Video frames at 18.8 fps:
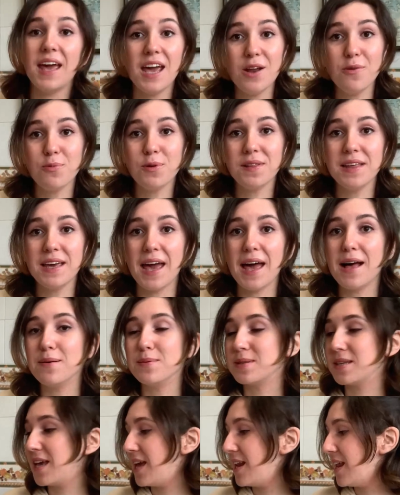It really
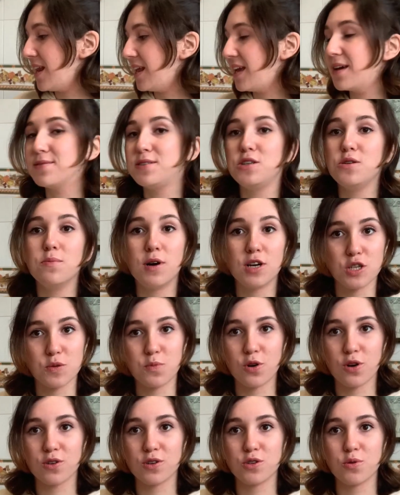helps and it gives you much
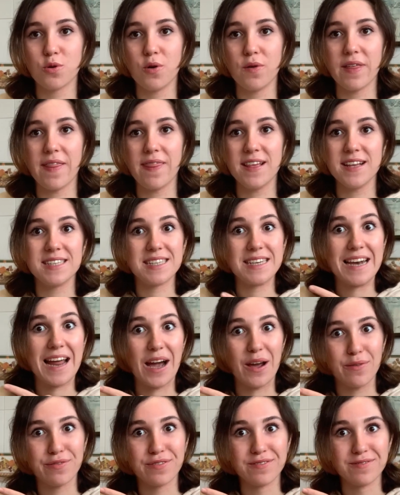more control than this
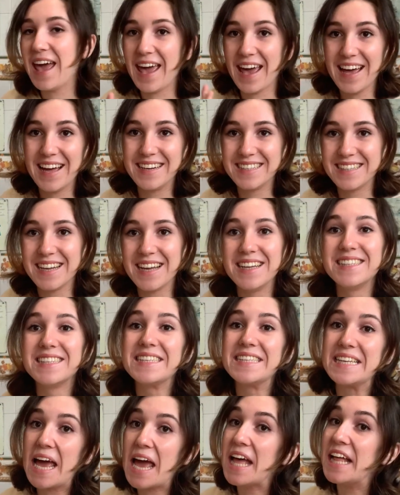knife. And it's
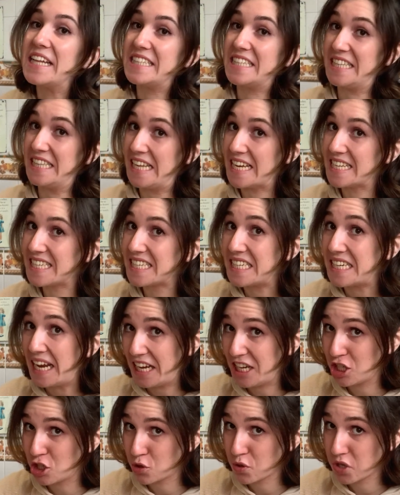less
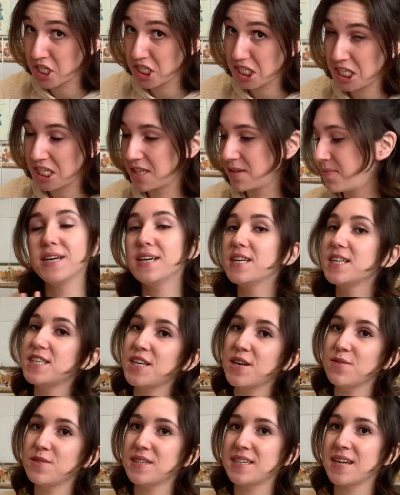dangerous.
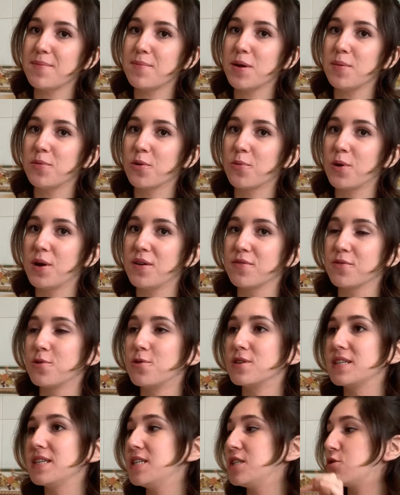So step number one, of
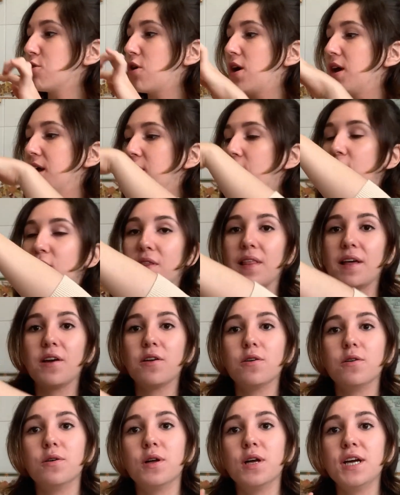course, is drawing our
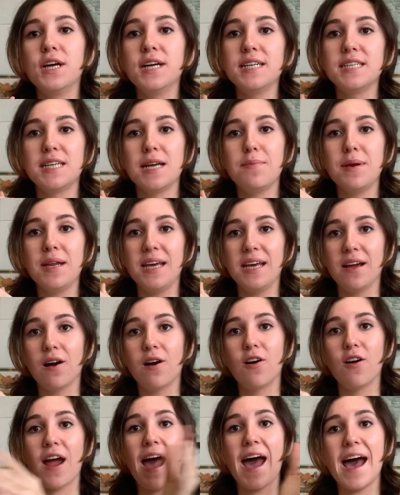little chimney,
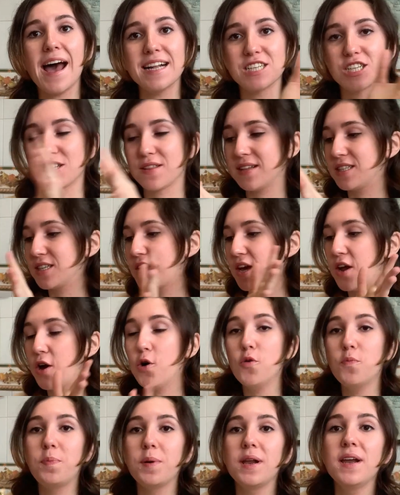our hatch that's gonna
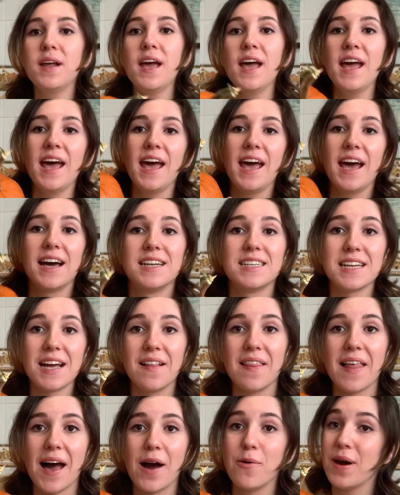open and
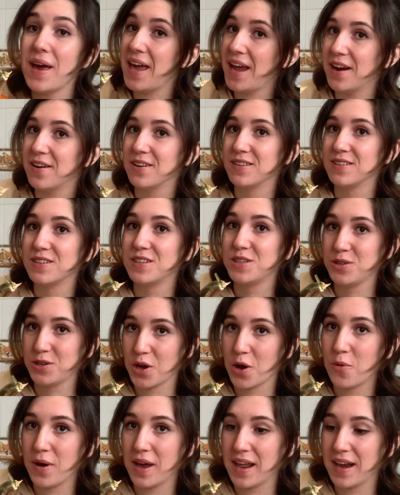allow air to
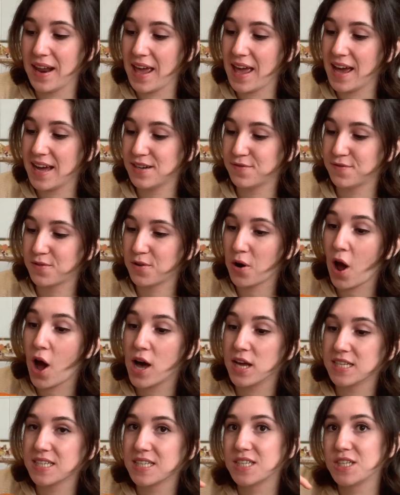go in and for
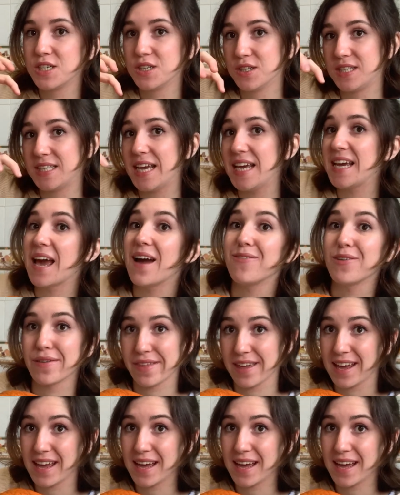us to take everything